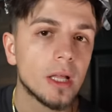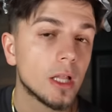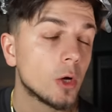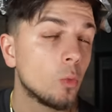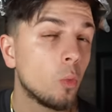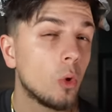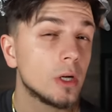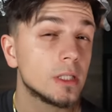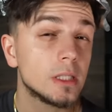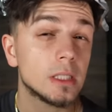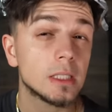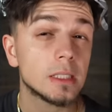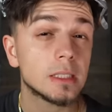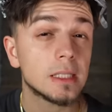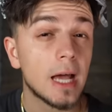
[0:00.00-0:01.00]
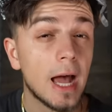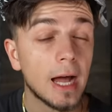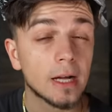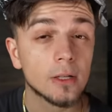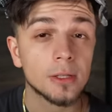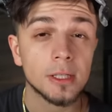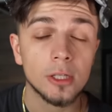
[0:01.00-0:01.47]
Like, what's
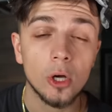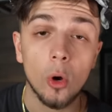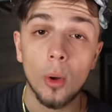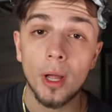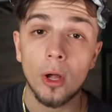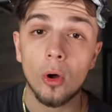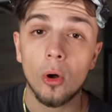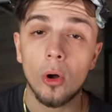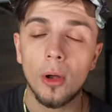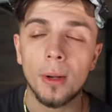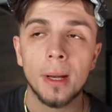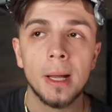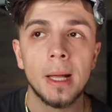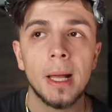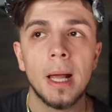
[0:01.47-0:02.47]
exactly going on?